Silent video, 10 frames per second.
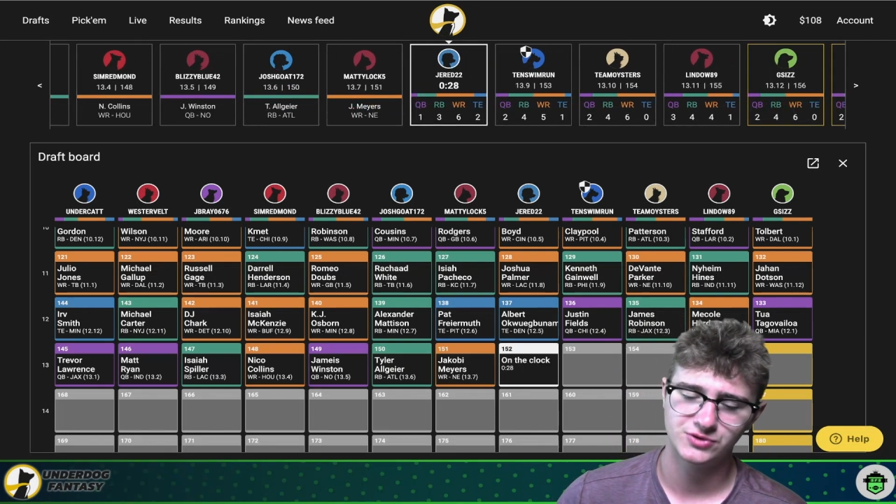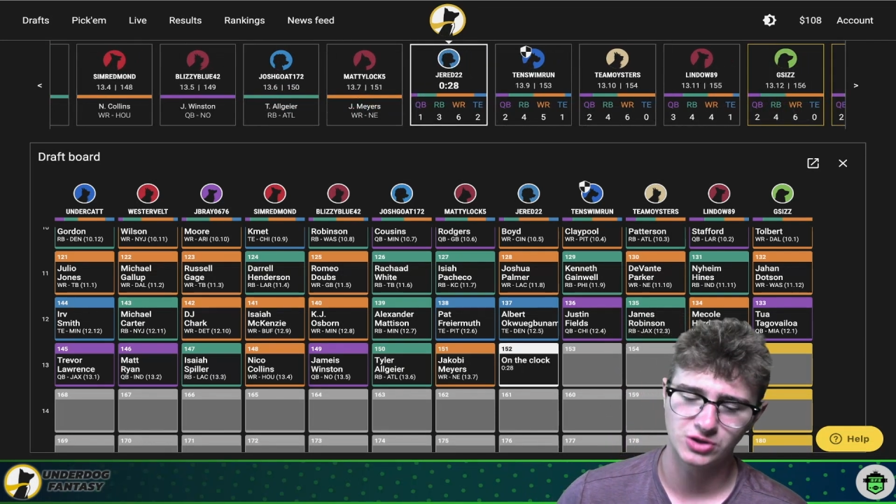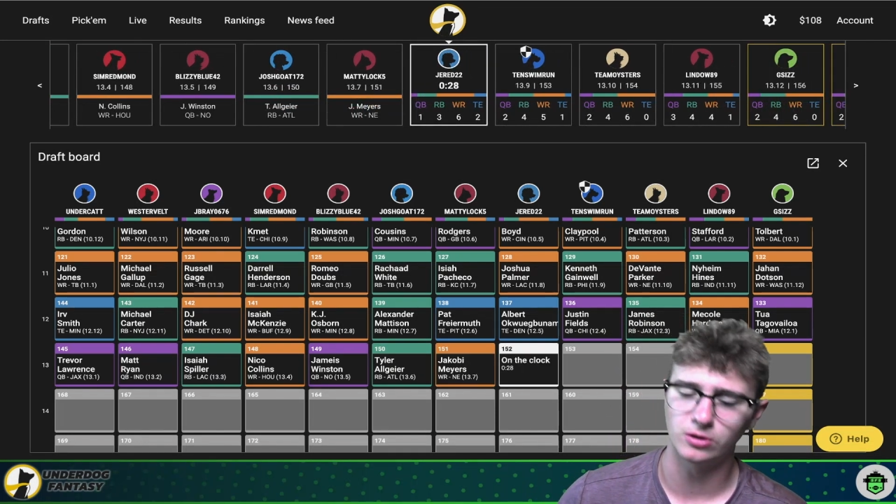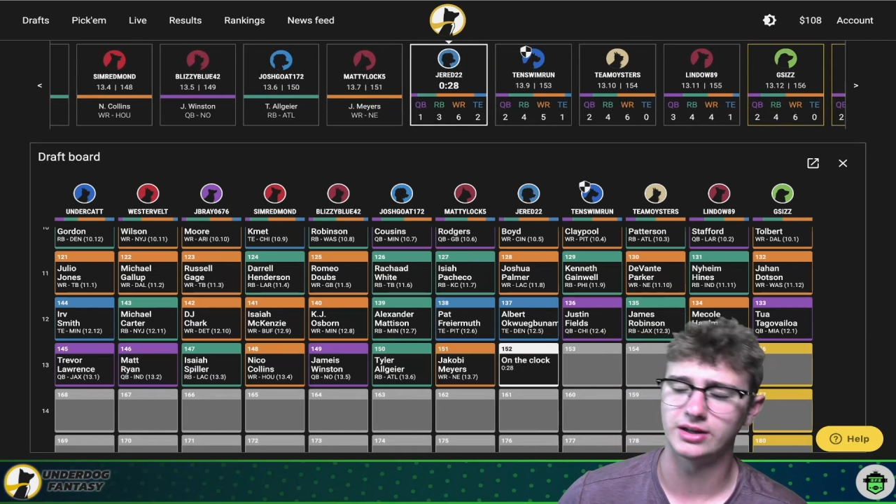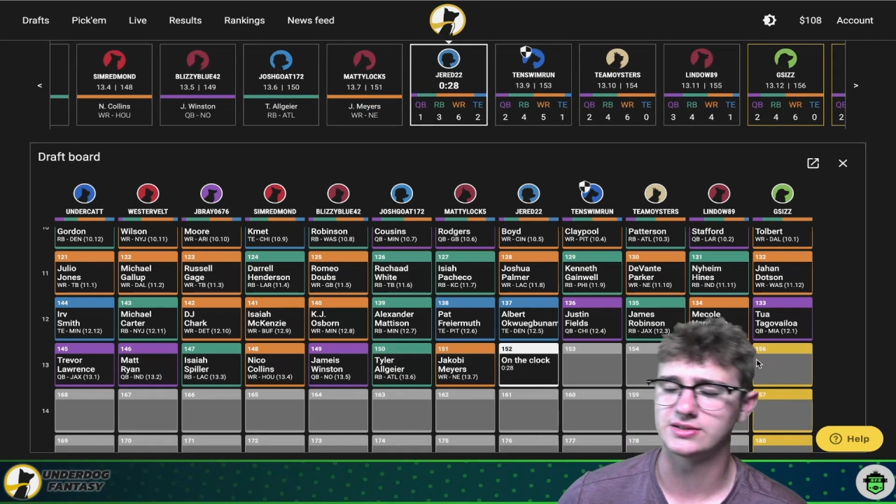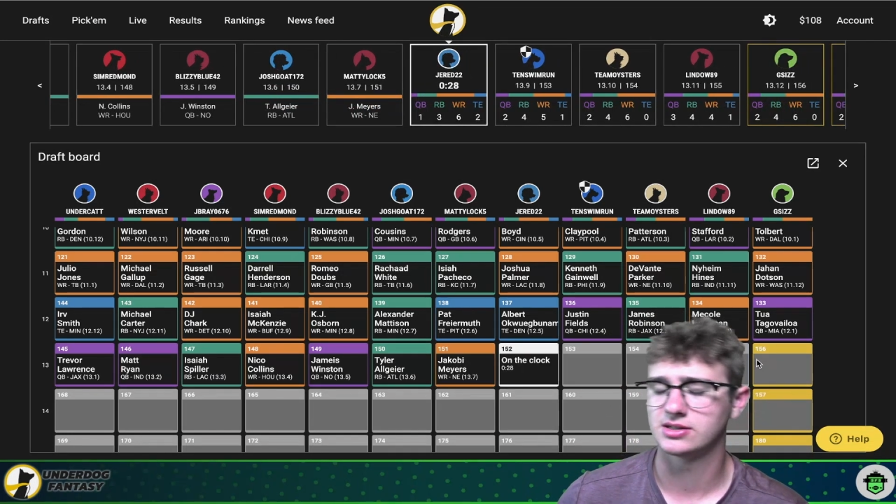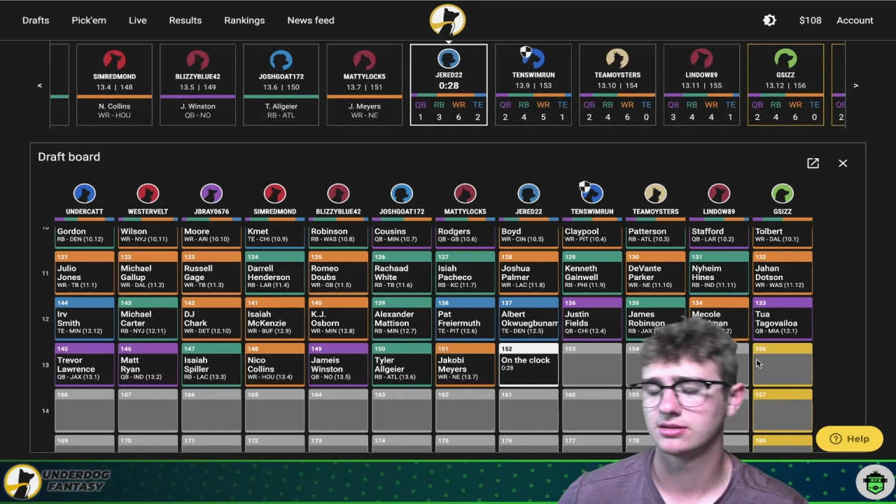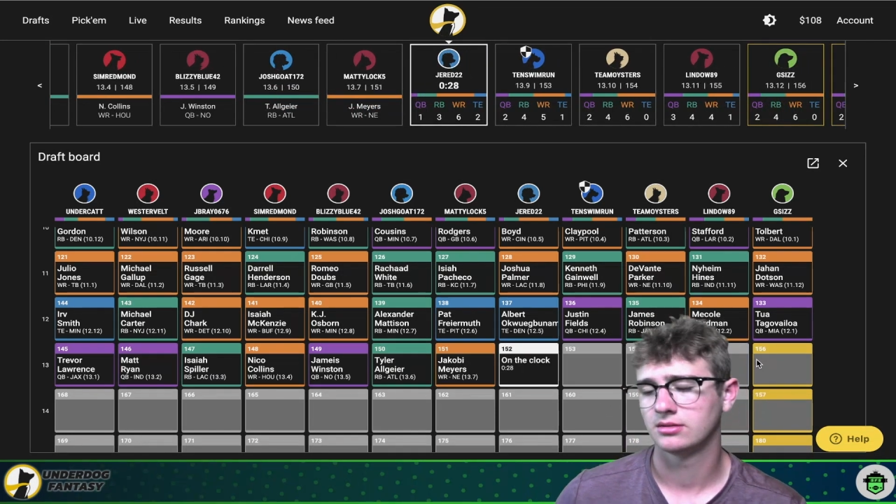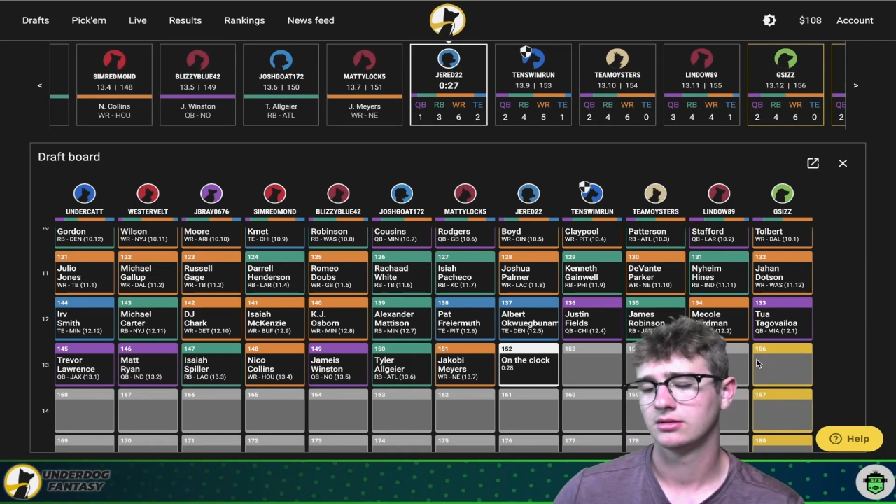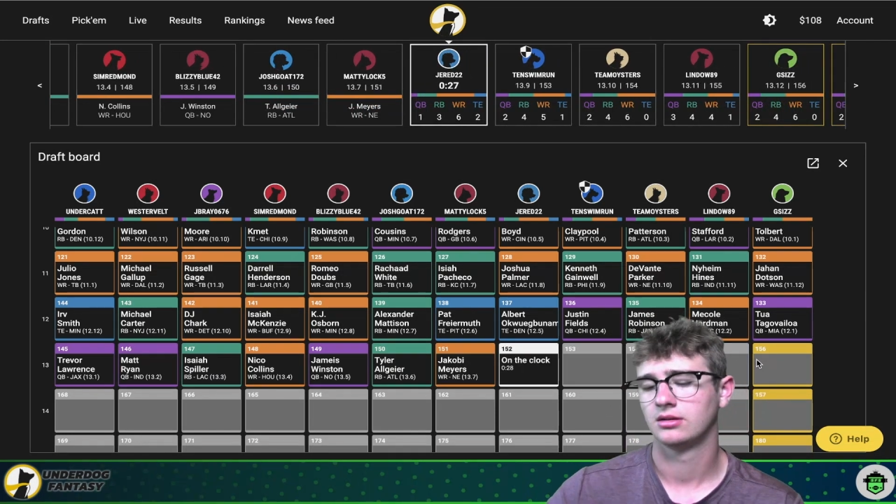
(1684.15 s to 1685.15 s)
Darn it.
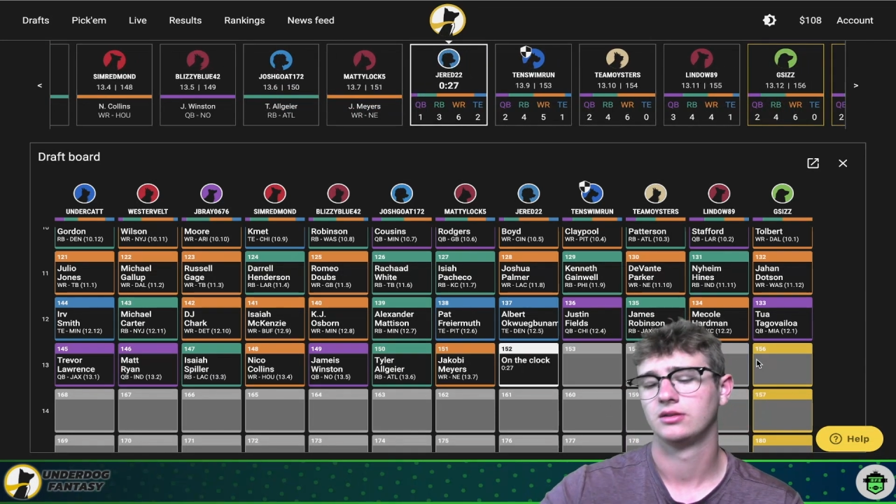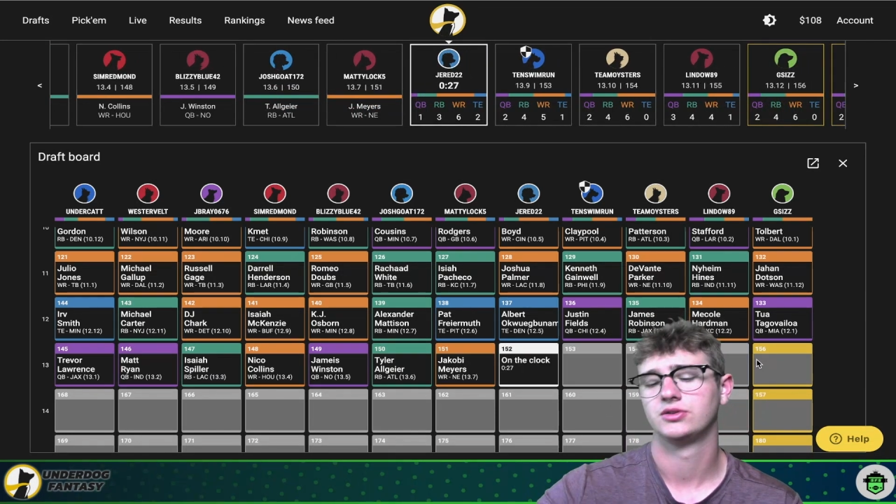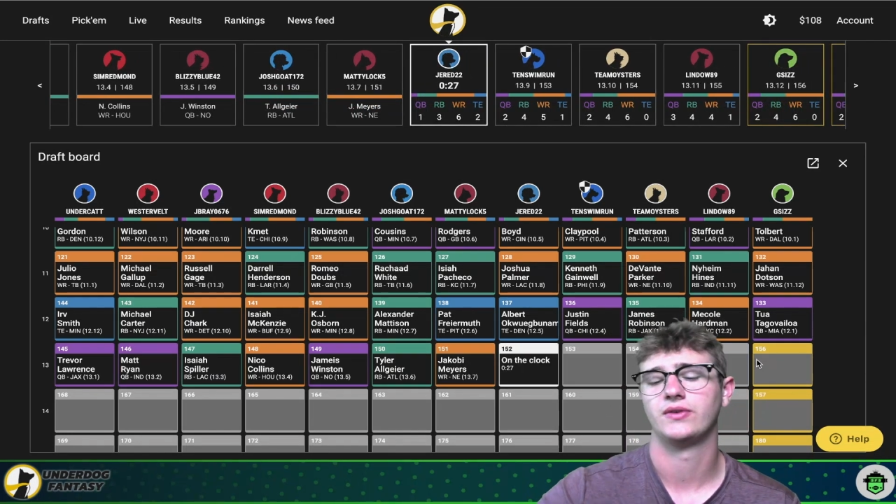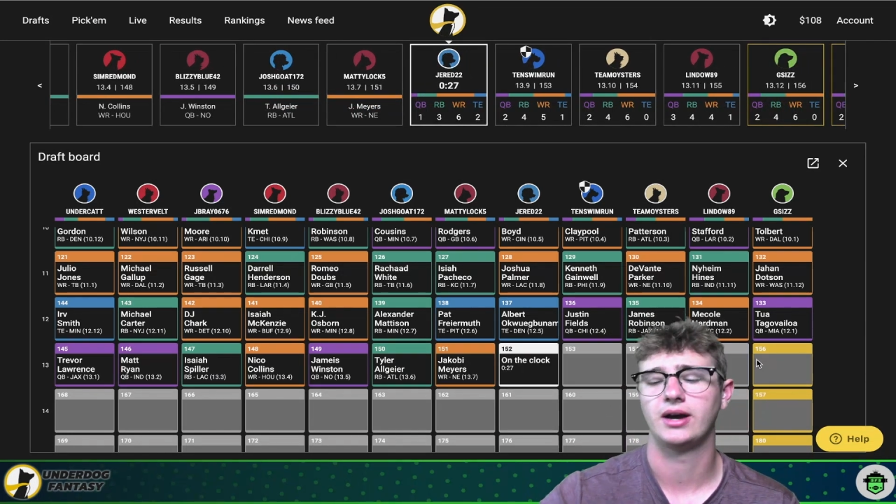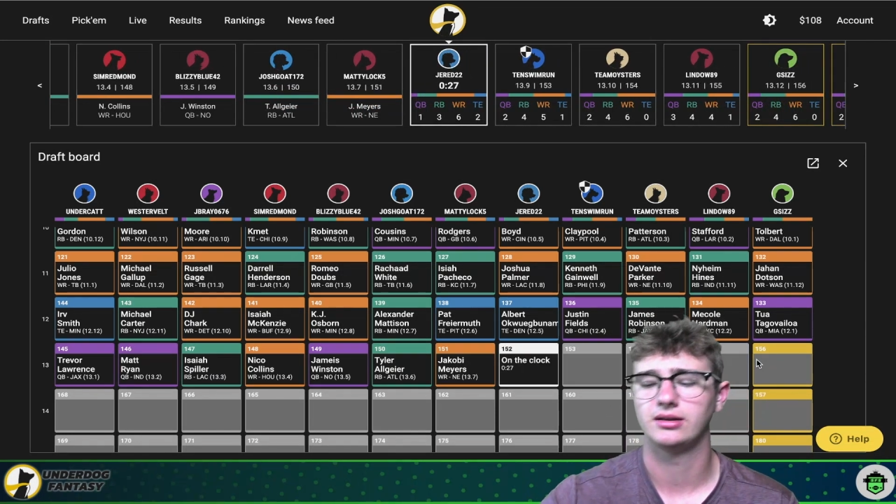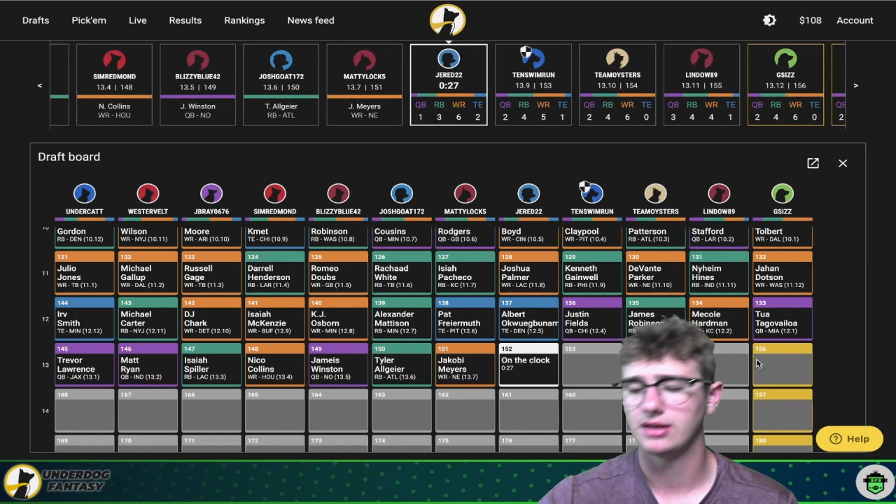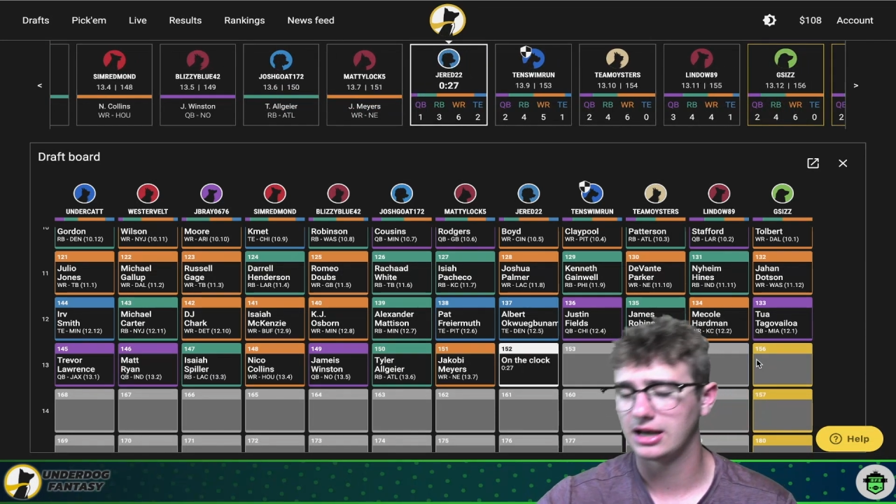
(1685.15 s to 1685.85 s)
It's fine.